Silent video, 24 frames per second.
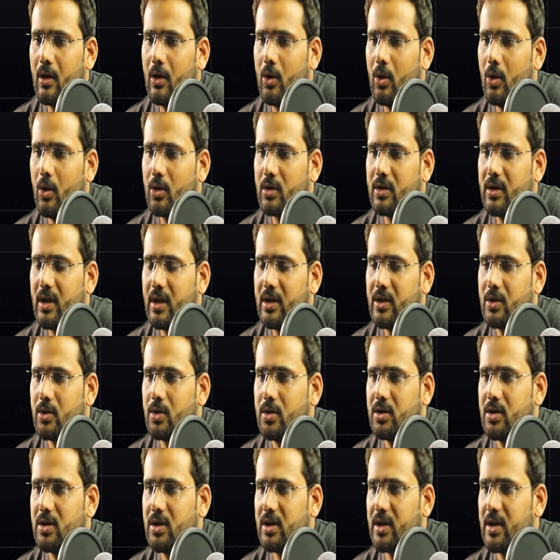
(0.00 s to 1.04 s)
look the
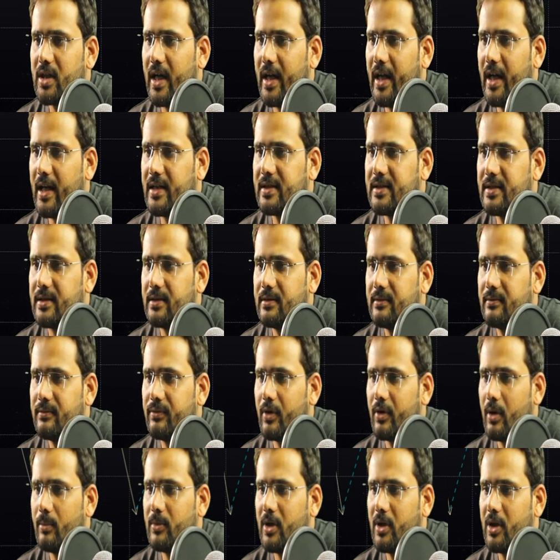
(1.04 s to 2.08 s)
total correction
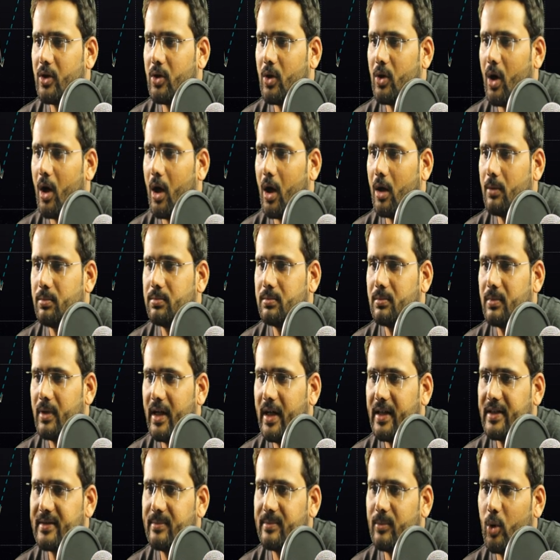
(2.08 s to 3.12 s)
from the top,
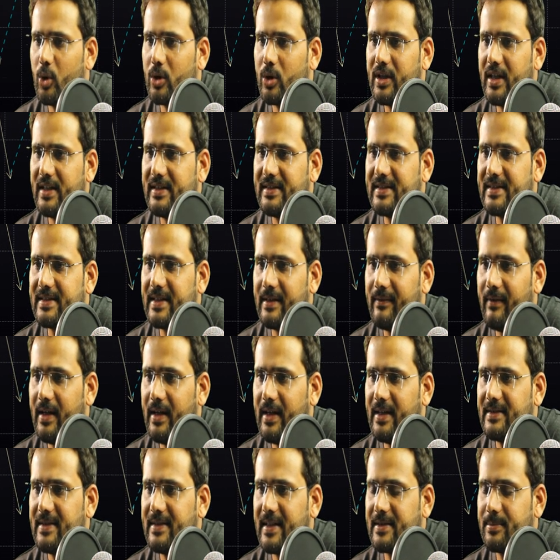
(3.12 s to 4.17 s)
it's more than
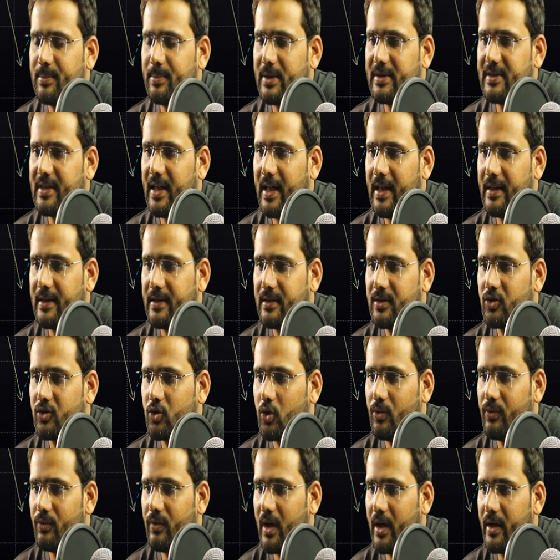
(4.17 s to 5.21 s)
76%
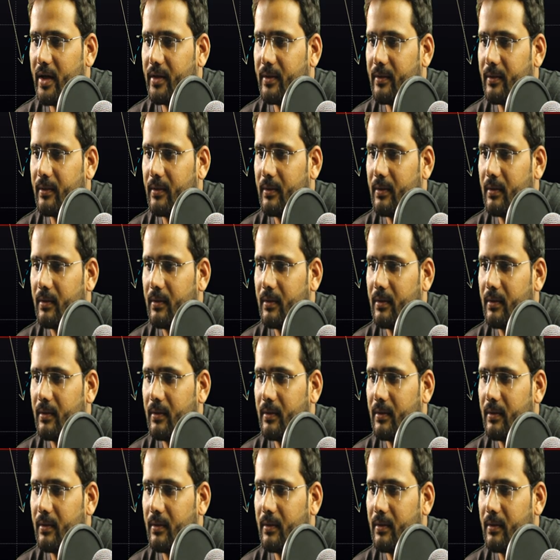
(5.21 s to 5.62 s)
so far.